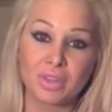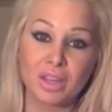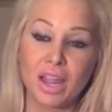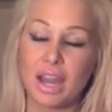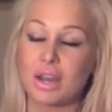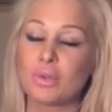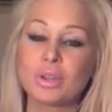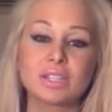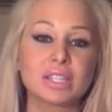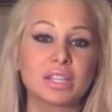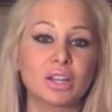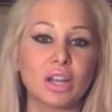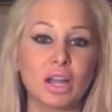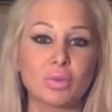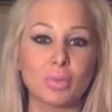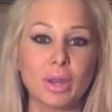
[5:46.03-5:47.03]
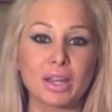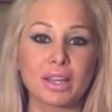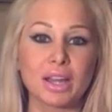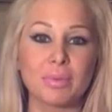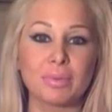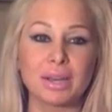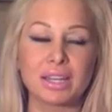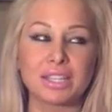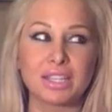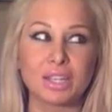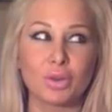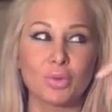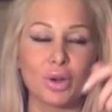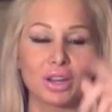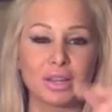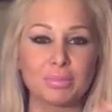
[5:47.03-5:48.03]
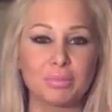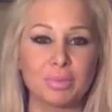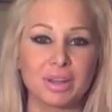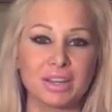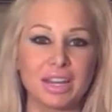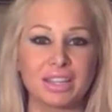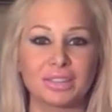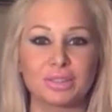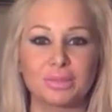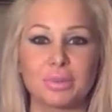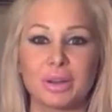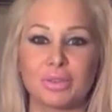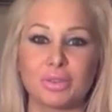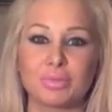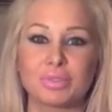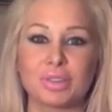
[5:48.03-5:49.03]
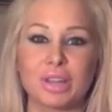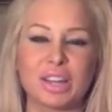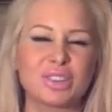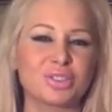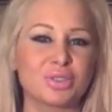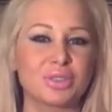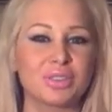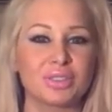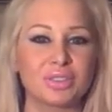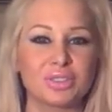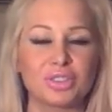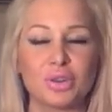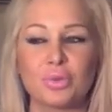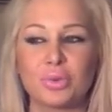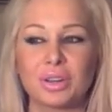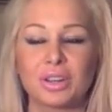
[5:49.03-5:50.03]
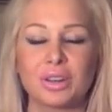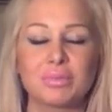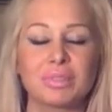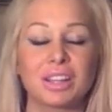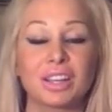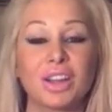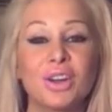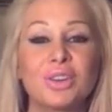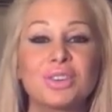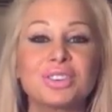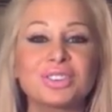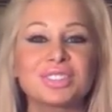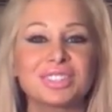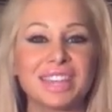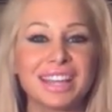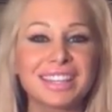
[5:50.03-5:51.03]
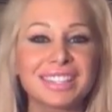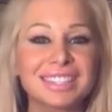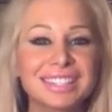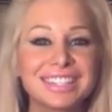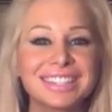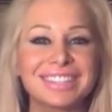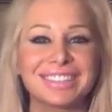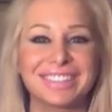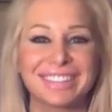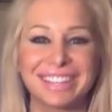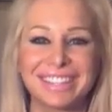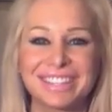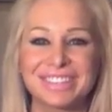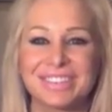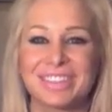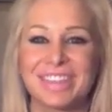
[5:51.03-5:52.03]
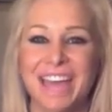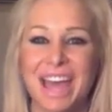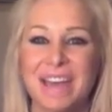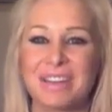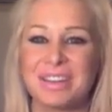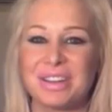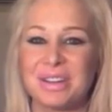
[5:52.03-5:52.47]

I'd always hear her. I'd wake up and I see her walking butt naked through my room. So I'd joke with her and be like, "Oh, you're sexy. You're this, you're that."